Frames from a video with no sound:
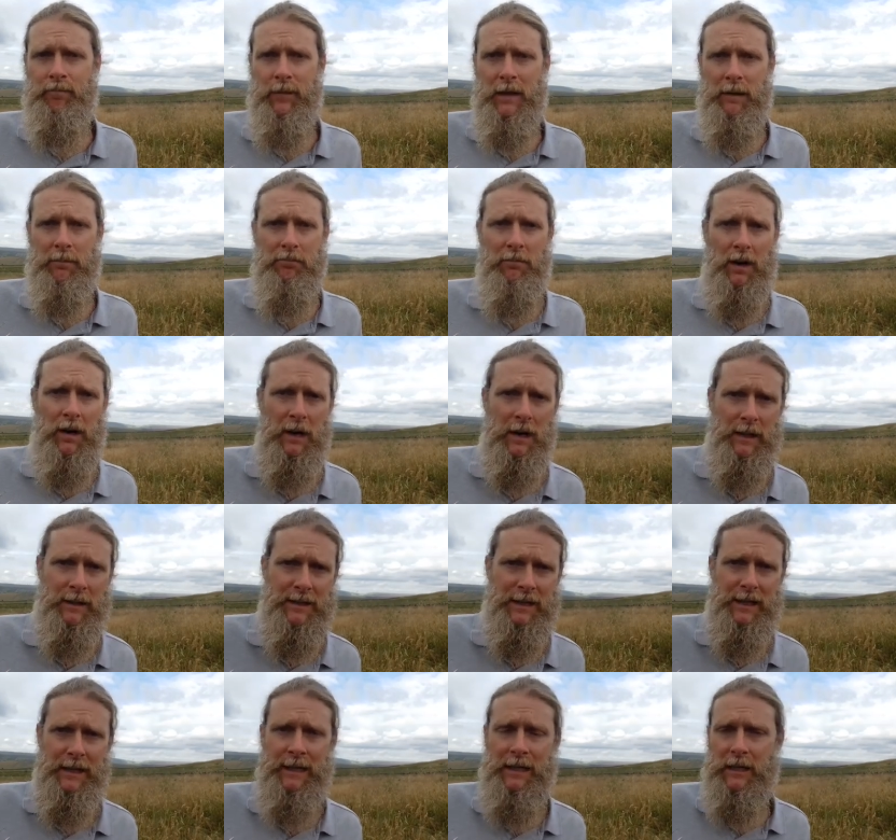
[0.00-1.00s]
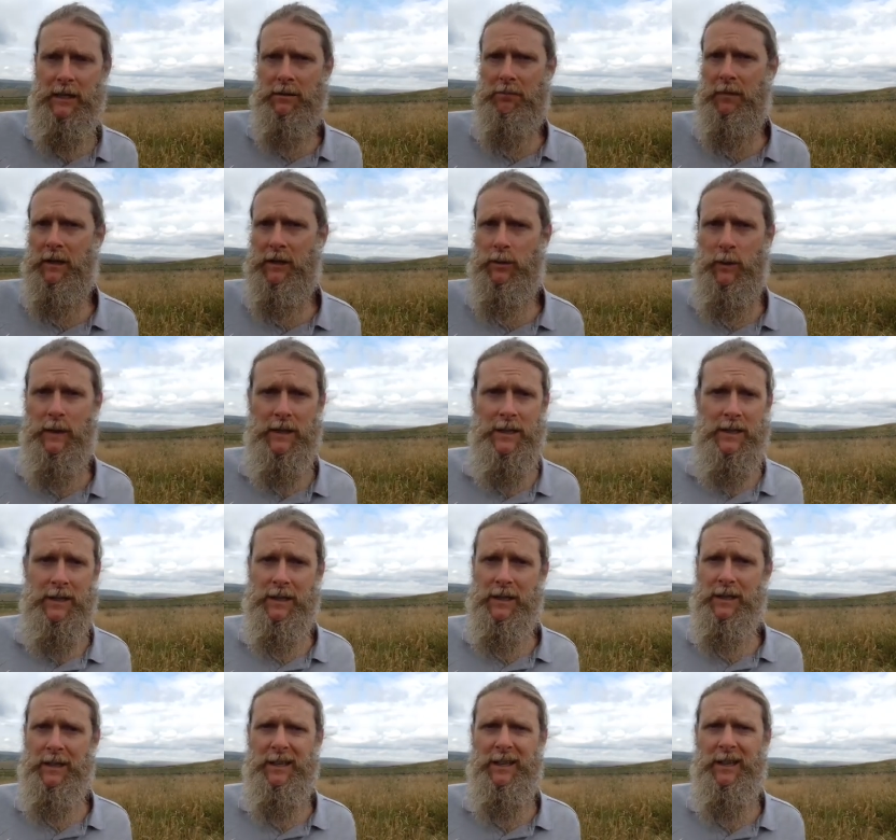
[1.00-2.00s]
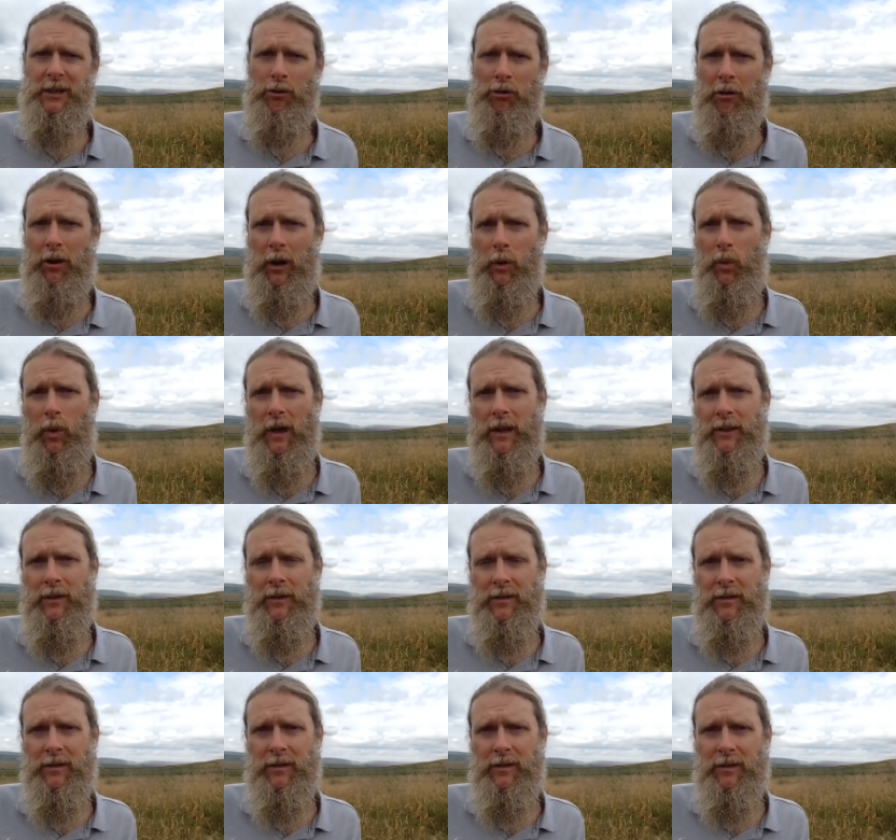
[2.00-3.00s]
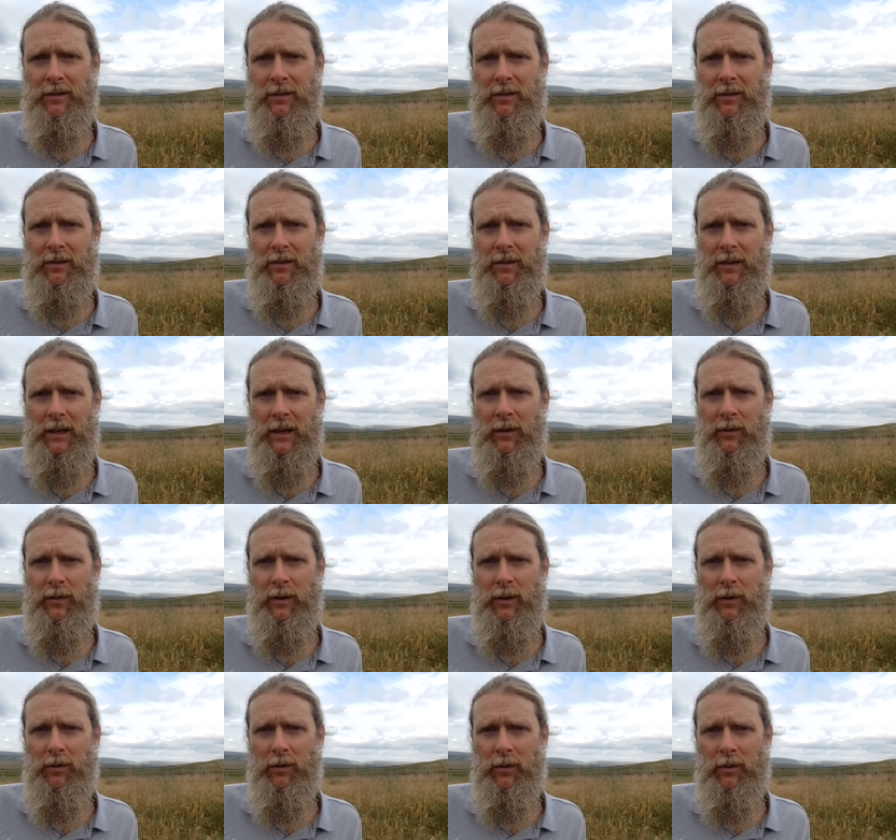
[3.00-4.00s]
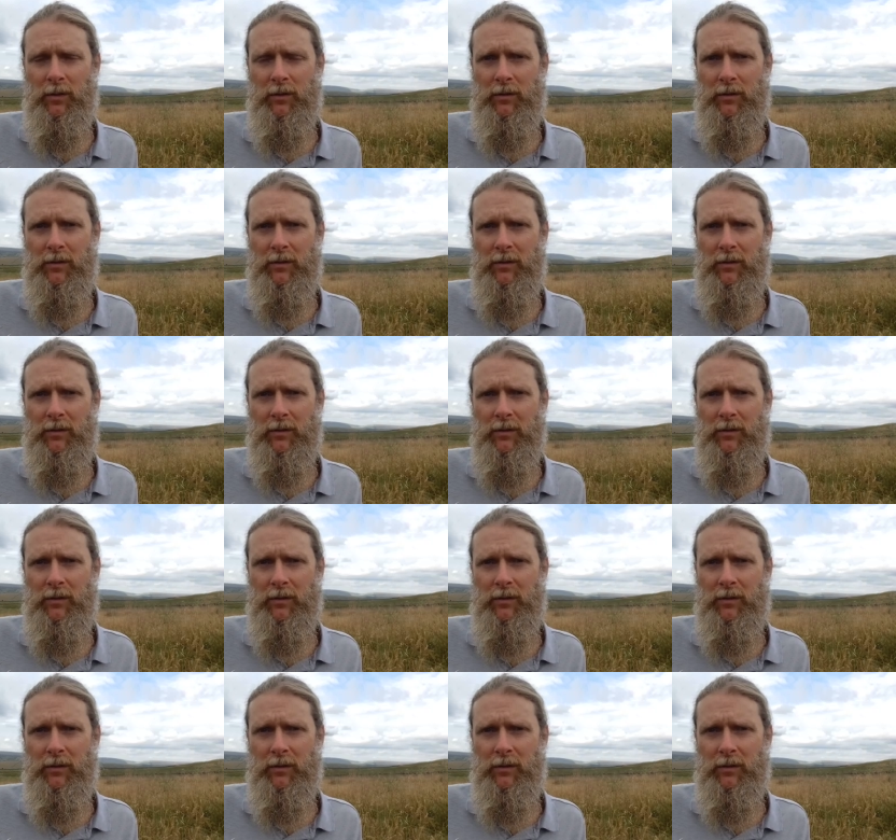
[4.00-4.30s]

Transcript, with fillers: in my teens and my 20s, and I didn't cry once in a funeral.